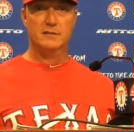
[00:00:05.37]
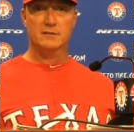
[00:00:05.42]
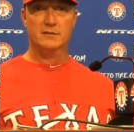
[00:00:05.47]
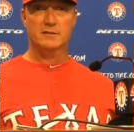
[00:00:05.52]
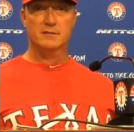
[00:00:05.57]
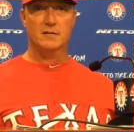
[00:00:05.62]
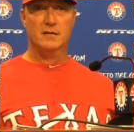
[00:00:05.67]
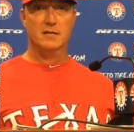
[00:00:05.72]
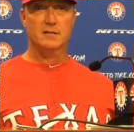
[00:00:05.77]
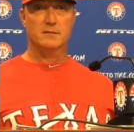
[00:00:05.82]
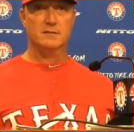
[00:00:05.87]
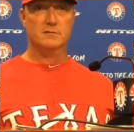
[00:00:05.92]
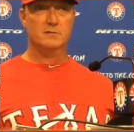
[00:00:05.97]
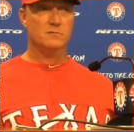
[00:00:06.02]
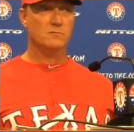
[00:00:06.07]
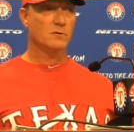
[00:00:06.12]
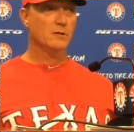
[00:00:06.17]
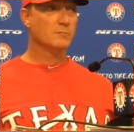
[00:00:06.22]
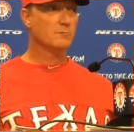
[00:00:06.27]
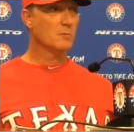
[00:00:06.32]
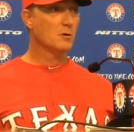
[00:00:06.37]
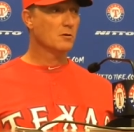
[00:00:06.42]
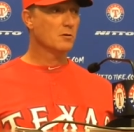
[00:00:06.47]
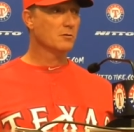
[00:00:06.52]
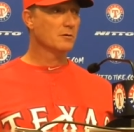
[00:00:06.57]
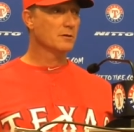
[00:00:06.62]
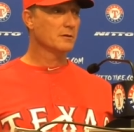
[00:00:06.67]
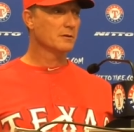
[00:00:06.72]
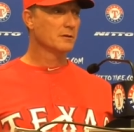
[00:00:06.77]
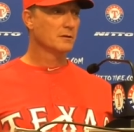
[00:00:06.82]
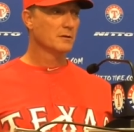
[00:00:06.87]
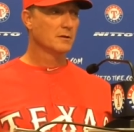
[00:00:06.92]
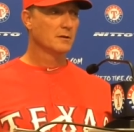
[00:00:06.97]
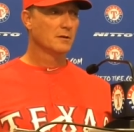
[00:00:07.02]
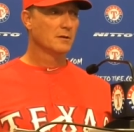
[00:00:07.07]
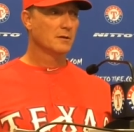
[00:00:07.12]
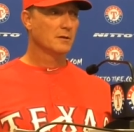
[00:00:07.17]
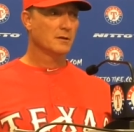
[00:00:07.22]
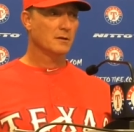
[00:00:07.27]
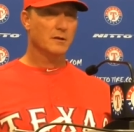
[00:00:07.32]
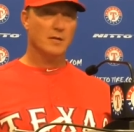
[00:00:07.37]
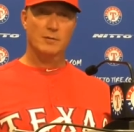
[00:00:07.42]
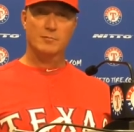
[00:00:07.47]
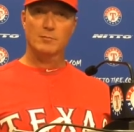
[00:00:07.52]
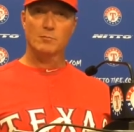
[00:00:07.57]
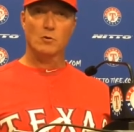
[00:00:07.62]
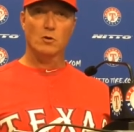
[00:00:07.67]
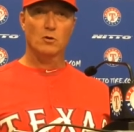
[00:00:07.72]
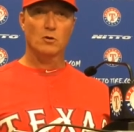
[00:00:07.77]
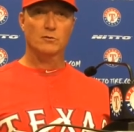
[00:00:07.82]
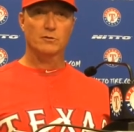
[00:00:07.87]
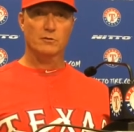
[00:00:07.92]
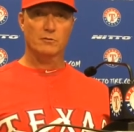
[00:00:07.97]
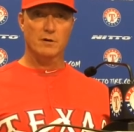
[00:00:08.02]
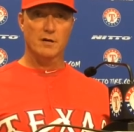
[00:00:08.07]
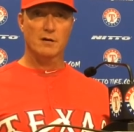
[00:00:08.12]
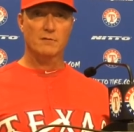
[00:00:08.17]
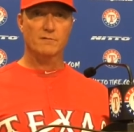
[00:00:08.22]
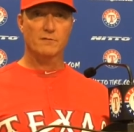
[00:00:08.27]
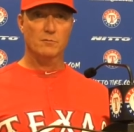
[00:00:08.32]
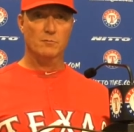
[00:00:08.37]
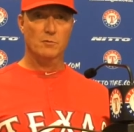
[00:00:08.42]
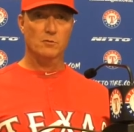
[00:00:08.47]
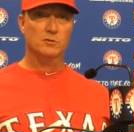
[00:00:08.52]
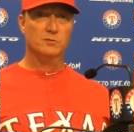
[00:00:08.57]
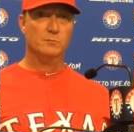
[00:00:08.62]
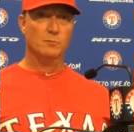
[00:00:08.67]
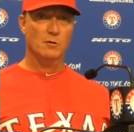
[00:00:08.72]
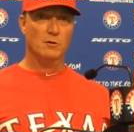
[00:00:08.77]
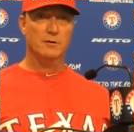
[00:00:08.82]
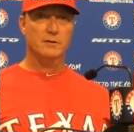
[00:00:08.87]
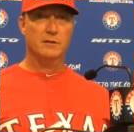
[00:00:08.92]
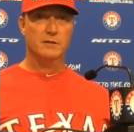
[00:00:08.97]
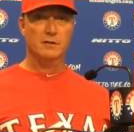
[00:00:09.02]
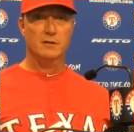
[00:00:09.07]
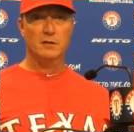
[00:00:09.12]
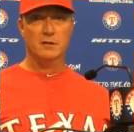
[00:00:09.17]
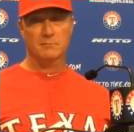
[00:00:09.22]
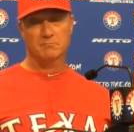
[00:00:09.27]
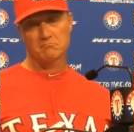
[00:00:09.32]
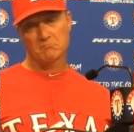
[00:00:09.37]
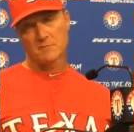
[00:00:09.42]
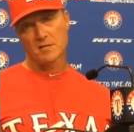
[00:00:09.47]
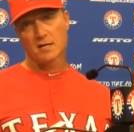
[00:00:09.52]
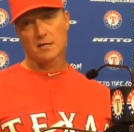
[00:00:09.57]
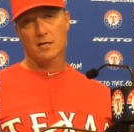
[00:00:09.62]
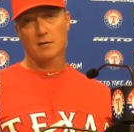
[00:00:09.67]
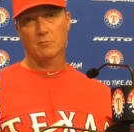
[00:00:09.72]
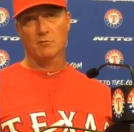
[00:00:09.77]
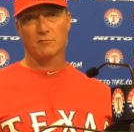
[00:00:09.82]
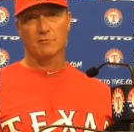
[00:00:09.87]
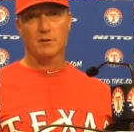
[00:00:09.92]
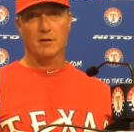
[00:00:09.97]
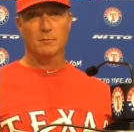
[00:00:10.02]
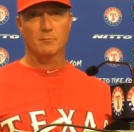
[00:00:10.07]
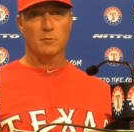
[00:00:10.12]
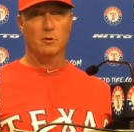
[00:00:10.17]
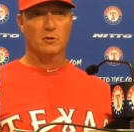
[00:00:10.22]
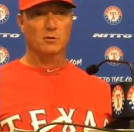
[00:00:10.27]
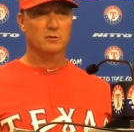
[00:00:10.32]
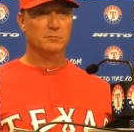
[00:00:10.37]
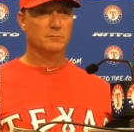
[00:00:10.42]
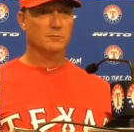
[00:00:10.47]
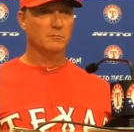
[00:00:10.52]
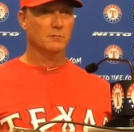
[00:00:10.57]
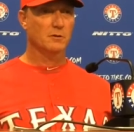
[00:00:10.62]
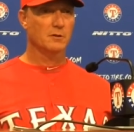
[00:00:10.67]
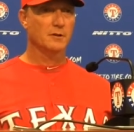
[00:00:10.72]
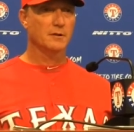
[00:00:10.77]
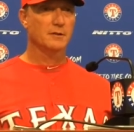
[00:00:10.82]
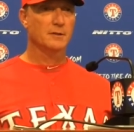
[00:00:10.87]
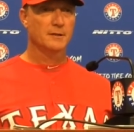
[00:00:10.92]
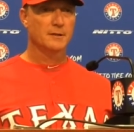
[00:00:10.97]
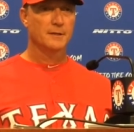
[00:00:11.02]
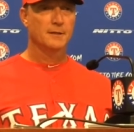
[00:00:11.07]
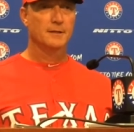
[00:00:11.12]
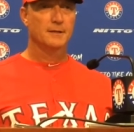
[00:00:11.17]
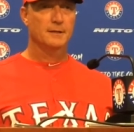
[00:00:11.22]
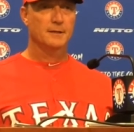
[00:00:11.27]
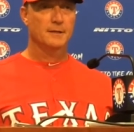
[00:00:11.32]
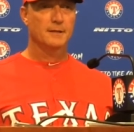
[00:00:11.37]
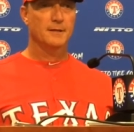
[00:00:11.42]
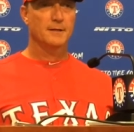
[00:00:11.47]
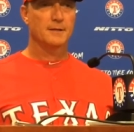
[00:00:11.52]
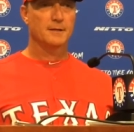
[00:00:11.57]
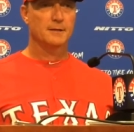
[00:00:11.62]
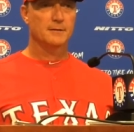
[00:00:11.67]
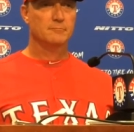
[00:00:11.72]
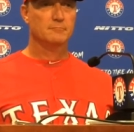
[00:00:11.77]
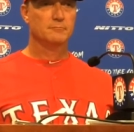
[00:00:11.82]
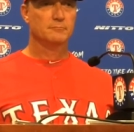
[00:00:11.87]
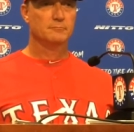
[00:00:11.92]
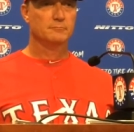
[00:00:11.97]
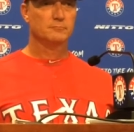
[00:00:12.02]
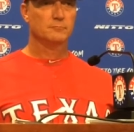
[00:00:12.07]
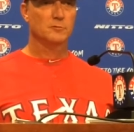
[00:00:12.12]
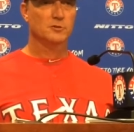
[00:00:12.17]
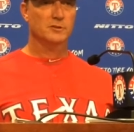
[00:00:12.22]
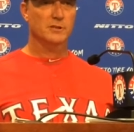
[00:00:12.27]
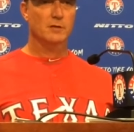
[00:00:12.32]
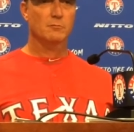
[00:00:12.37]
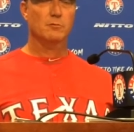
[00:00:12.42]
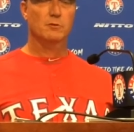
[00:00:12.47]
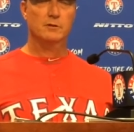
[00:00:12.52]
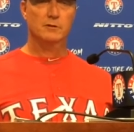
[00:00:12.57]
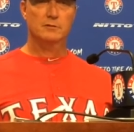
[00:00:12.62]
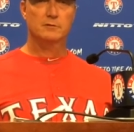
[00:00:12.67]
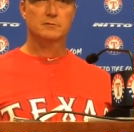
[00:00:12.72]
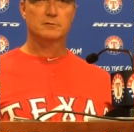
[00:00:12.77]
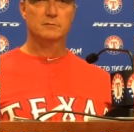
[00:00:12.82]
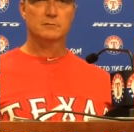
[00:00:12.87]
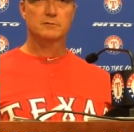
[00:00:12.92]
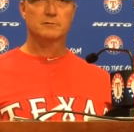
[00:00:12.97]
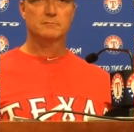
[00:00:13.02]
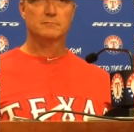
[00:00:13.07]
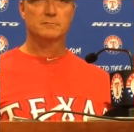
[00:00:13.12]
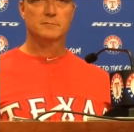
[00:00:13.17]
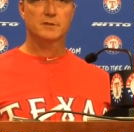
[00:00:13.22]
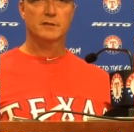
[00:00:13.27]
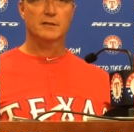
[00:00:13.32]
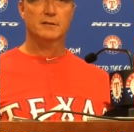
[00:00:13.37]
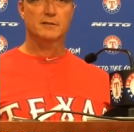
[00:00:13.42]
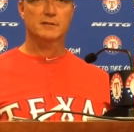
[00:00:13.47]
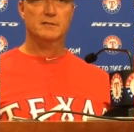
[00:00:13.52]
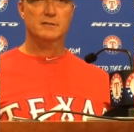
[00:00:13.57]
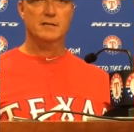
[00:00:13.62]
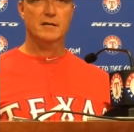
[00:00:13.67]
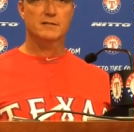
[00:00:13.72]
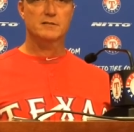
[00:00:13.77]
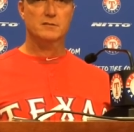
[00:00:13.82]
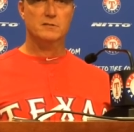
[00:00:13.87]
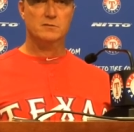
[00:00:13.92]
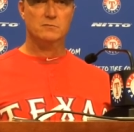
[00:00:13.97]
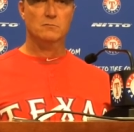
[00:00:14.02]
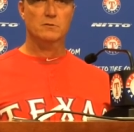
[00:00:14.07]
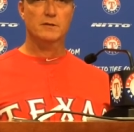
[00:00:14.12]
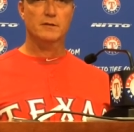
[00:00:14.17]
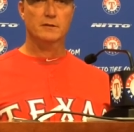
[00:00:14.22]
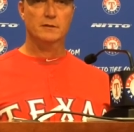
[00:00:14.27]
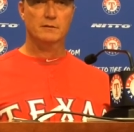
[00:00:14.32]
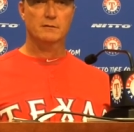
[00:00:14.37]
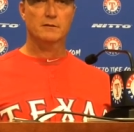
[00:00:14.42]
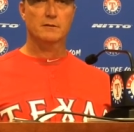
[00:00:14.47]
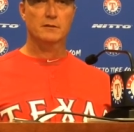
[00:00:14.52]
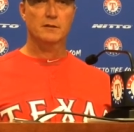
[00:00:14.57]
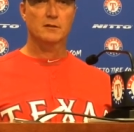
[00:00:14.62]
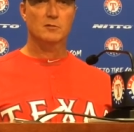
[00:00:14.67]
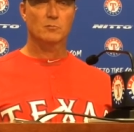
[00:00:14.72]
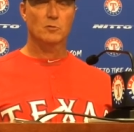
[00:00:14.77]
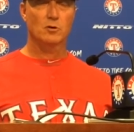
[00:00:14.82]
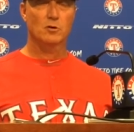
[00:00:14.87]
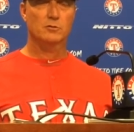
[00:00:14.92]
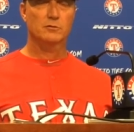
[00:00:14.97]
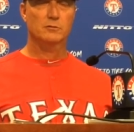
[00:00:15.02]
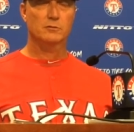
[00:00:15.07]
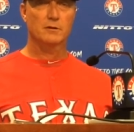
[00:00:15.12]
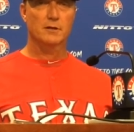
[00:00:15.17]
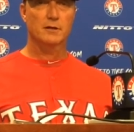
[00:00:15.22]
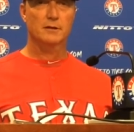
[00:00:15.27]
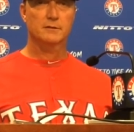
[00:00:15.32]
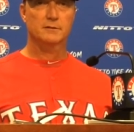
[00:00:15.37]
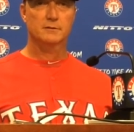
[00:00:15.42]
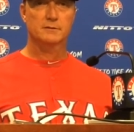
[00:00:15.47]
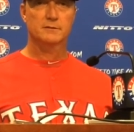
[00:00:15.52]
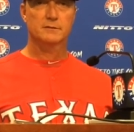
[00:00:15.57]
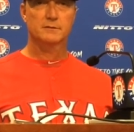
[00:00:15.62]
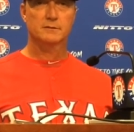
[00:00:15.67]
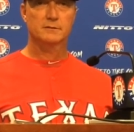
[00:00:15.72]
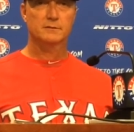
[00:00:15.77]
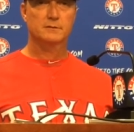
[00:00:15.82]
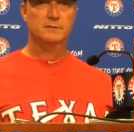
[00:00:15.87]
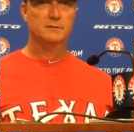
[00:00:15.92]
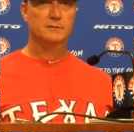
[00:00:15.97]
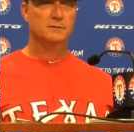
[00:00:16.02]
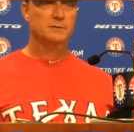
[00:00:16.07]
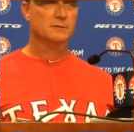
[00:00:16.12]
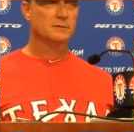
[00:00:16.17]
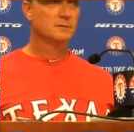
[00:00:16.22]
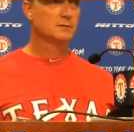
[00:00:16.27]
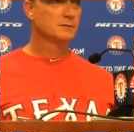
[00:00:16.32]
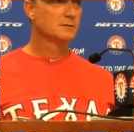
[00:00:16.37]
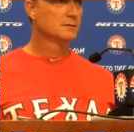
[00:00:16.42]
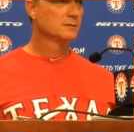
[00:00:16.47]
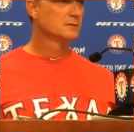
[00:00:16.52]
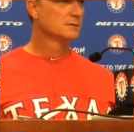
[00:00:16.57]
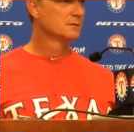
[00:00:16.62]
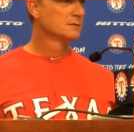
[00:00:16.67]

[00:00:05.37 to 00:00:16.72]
got these guys in swing mode, and, and, kept the ball on the ground for the most part. Did got a couple fly balls, but really uh, was able to, to get these guys to swing and, and hit the ball on the ground. Kevin,